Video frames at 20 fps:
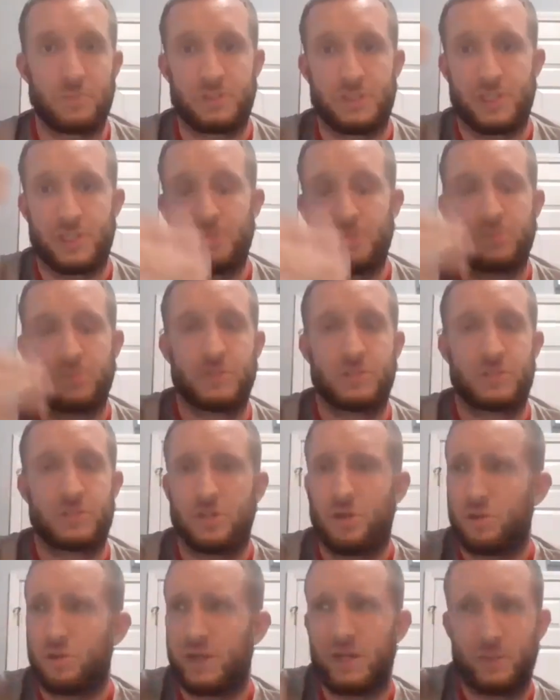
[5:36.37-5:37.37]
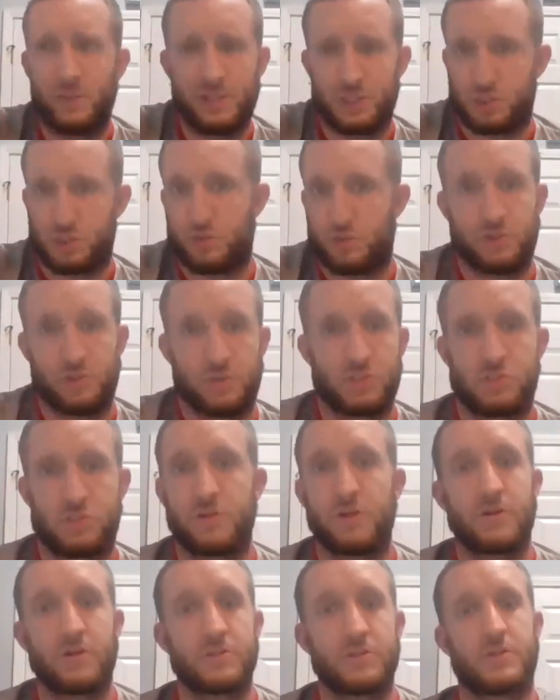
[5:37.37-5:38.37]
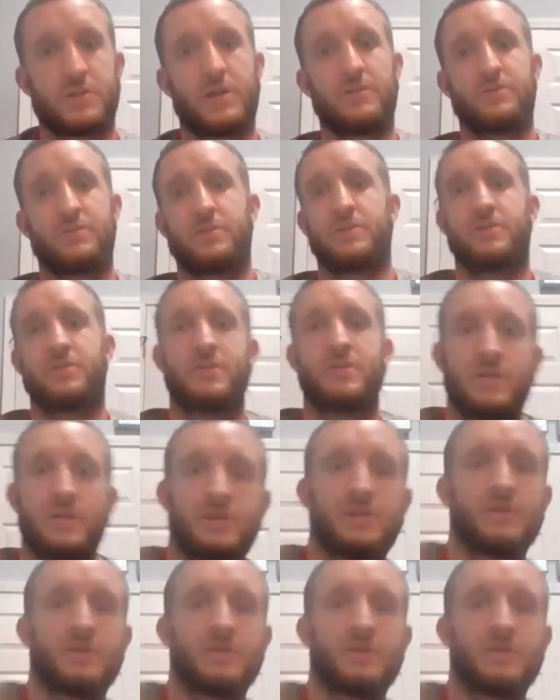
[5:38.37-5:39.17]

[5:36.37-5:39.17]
up a template and say, "Oh yeah, we destroyed those 3 hard drives," you know.